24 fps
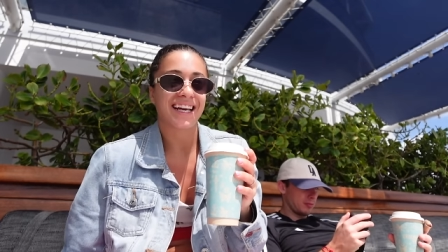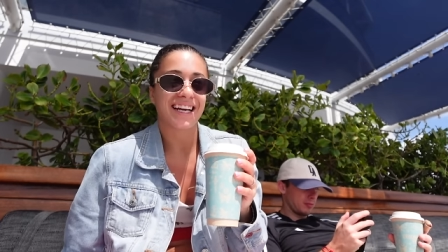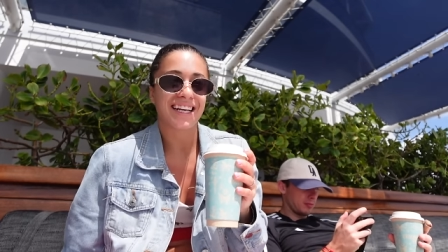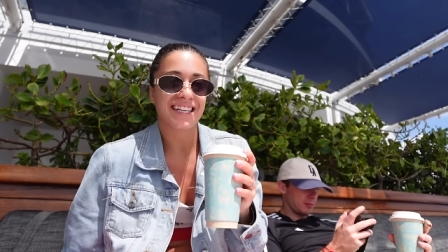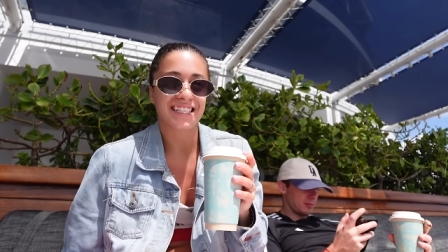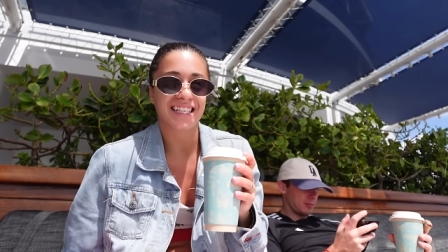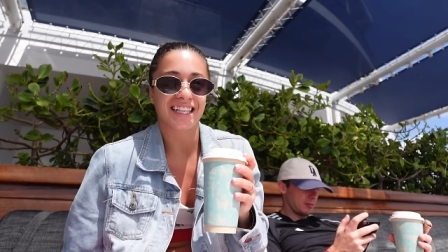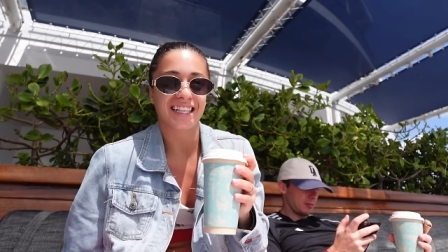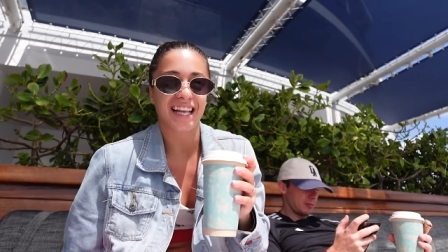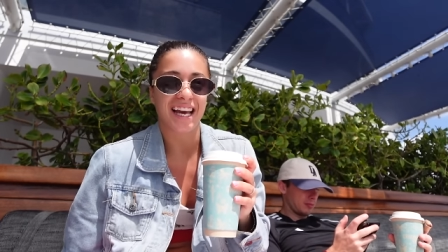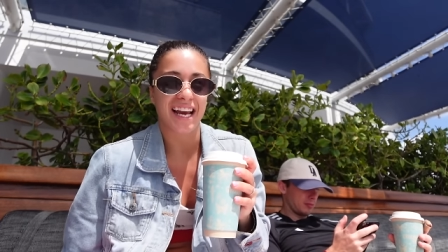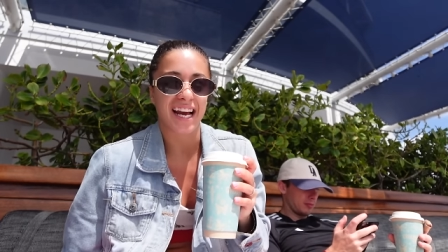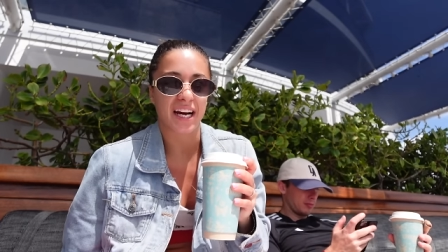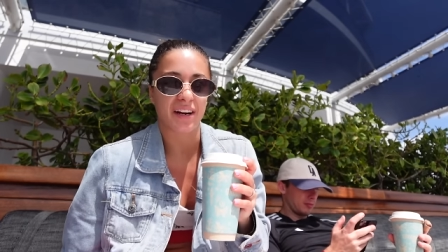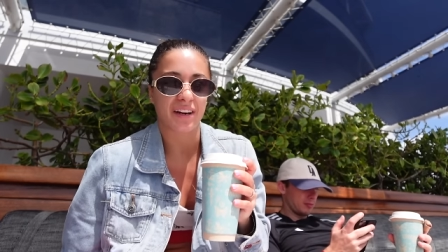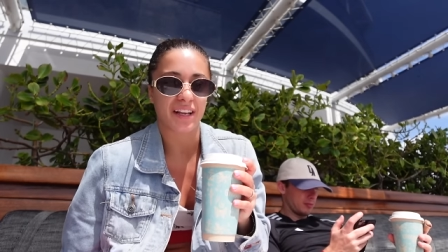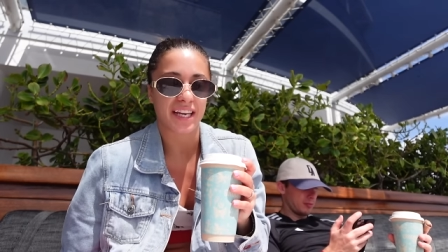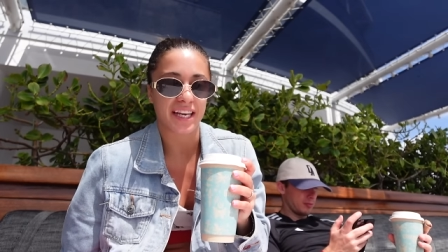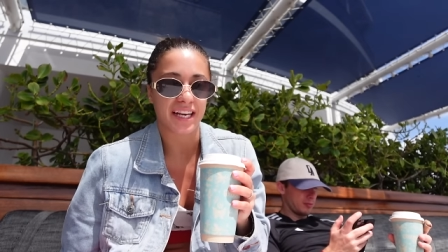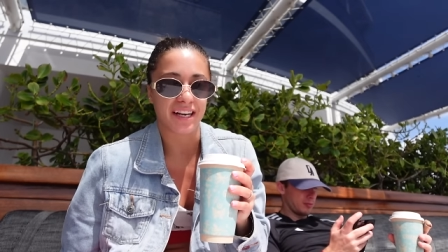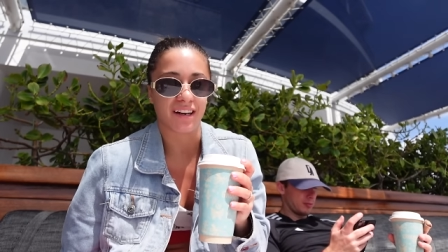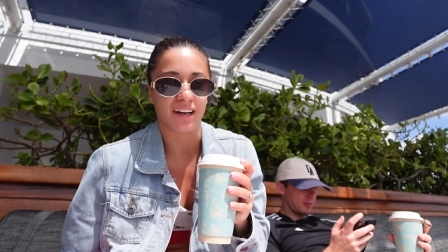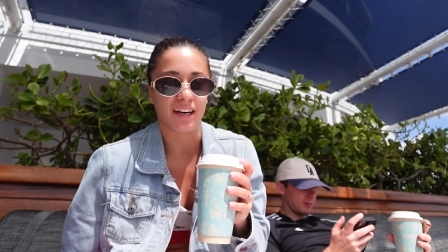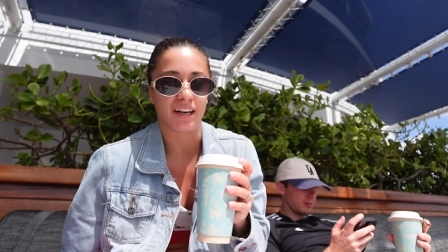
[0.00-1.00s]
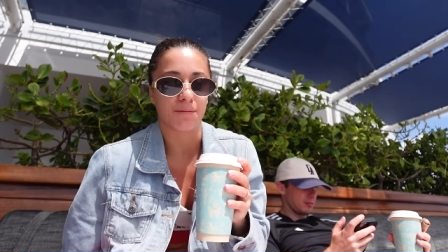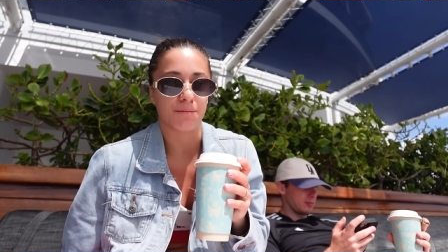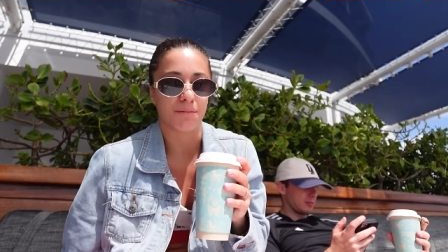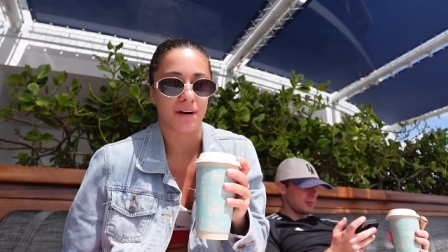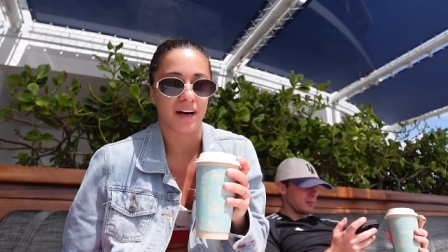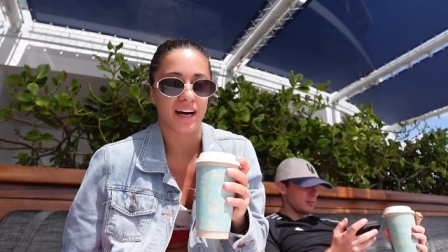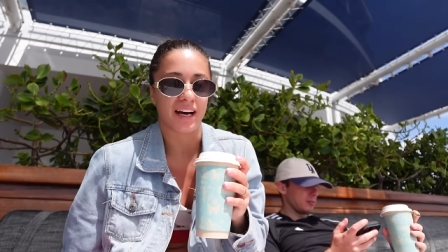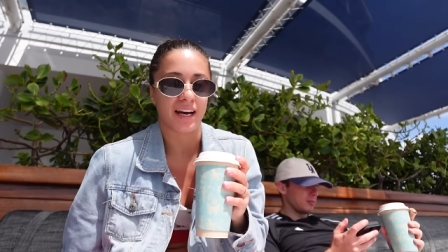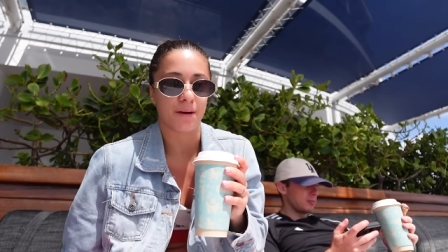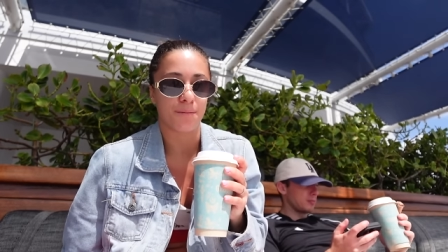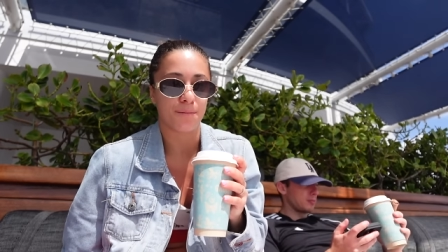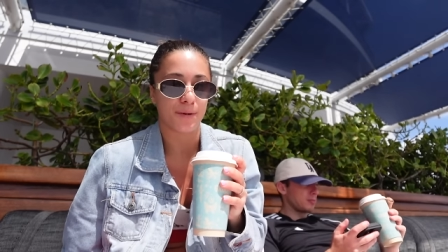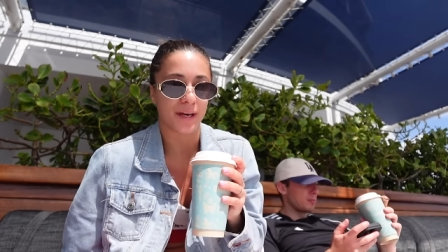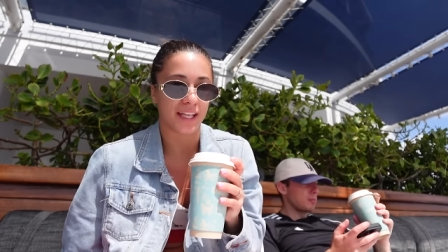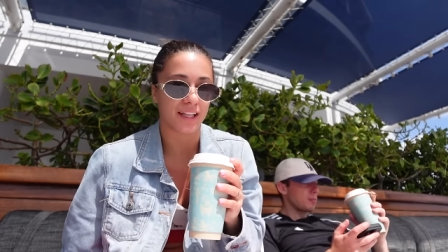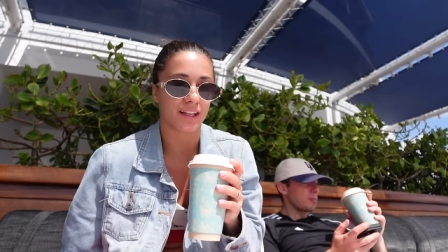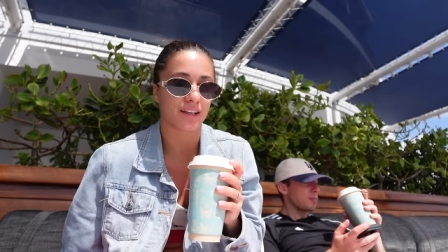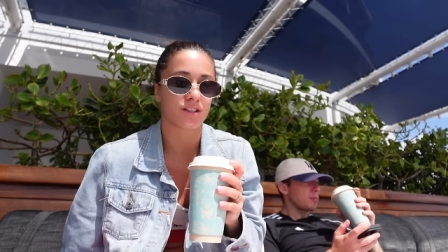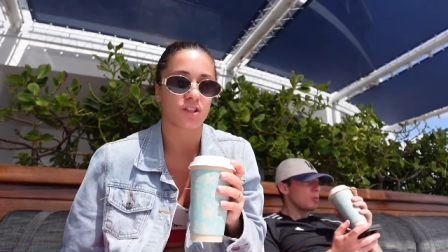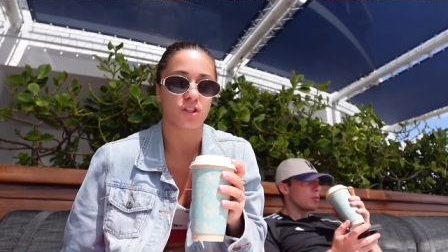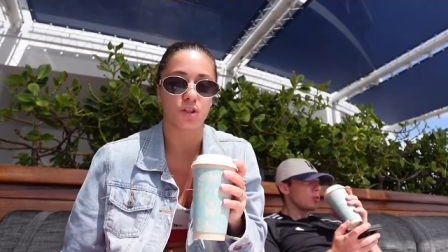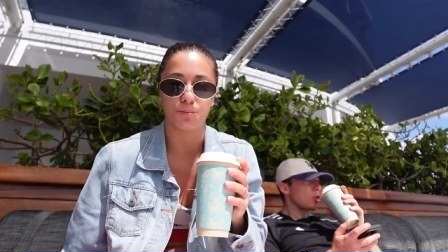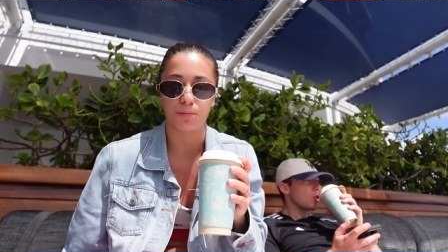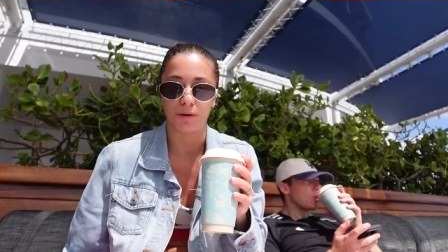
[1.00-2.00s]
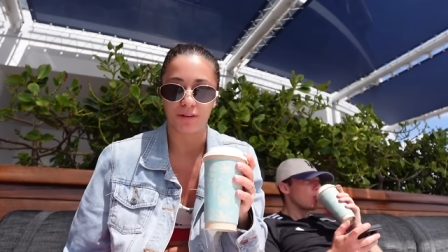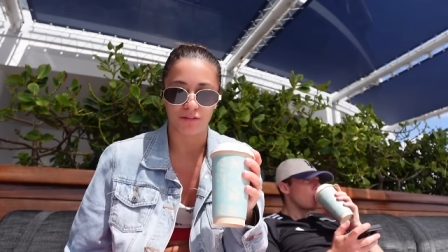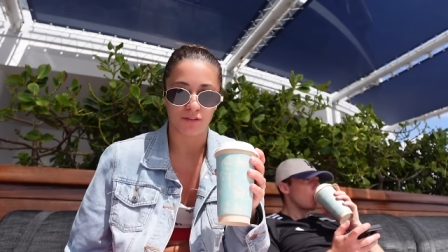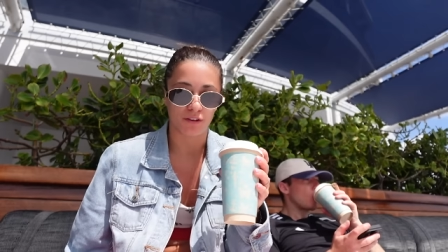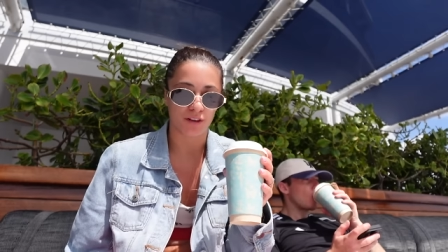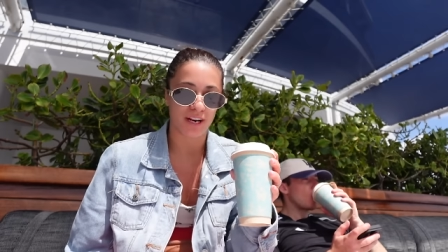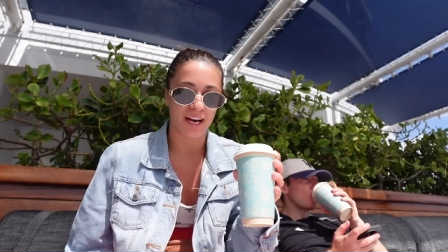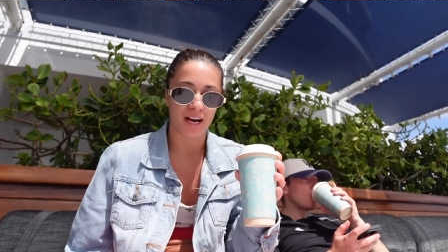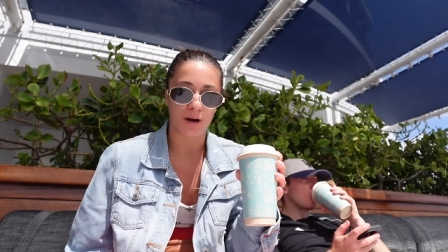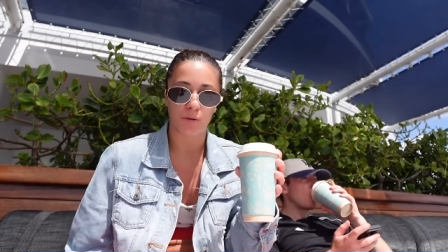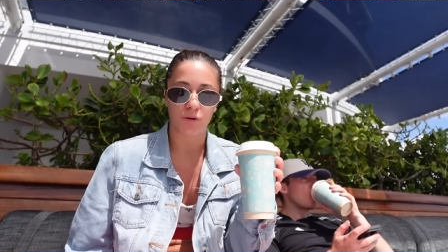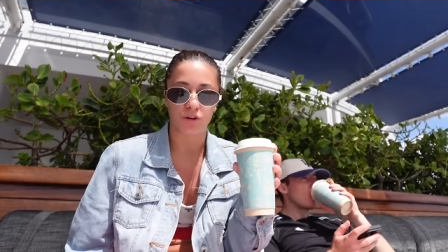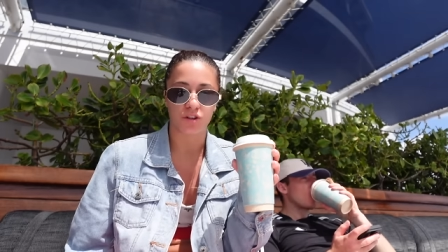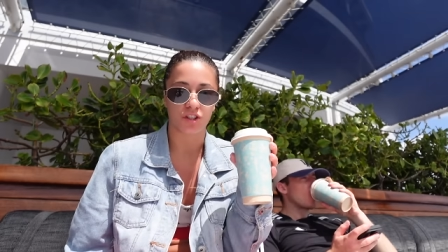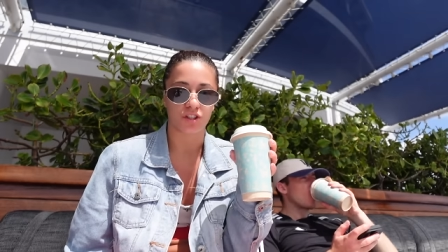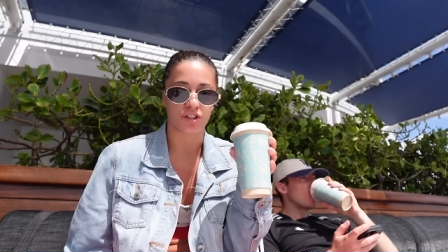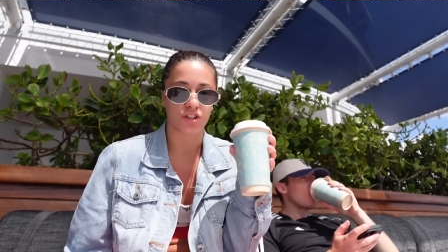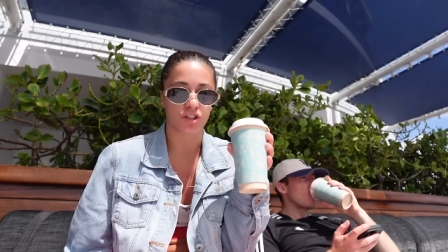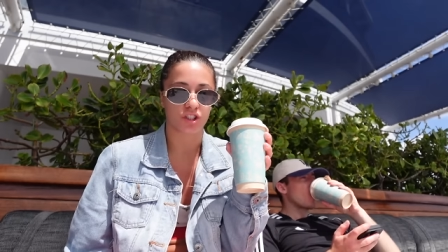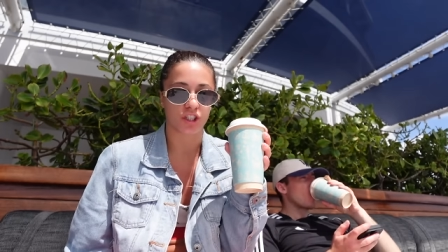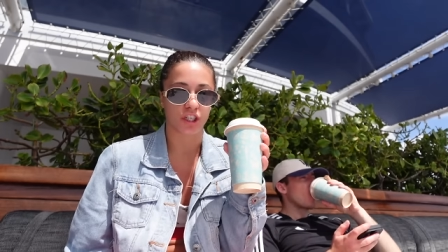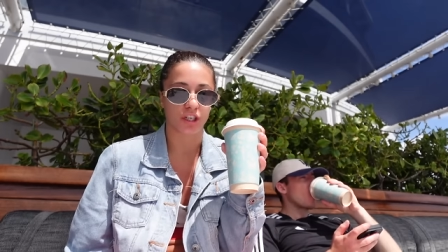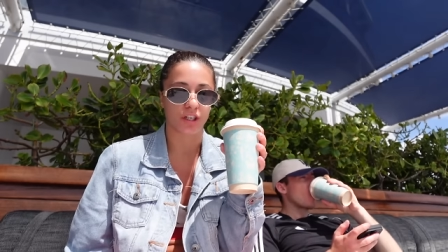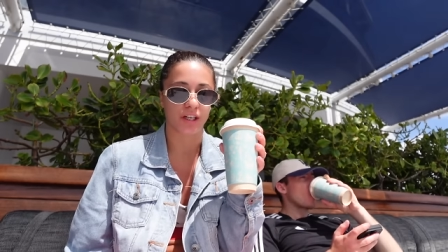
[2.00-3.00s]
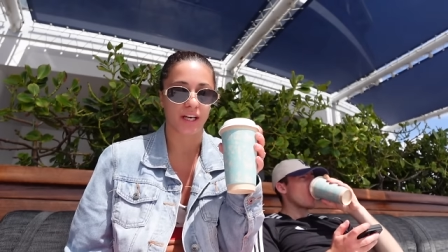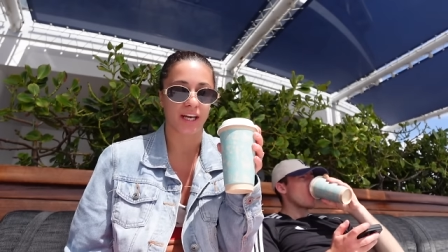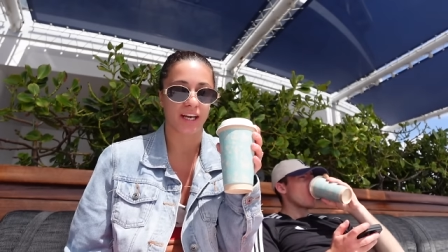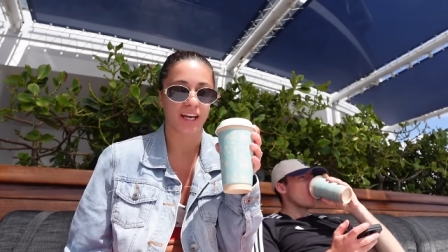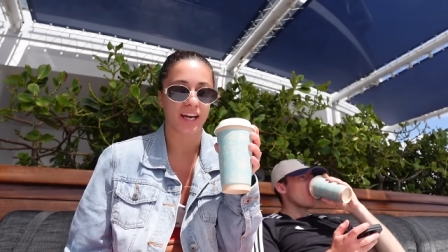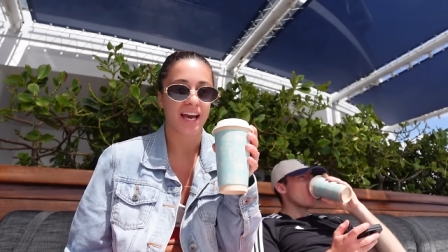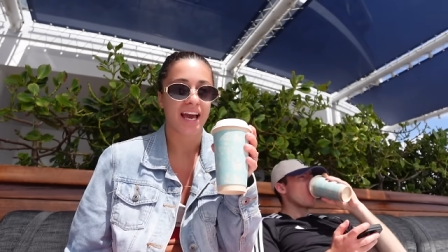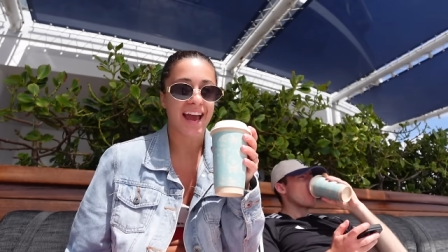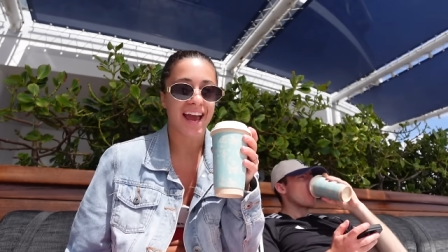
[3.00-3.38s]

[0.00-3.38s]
like to lay out here in my bathing suit but for now we're just chilling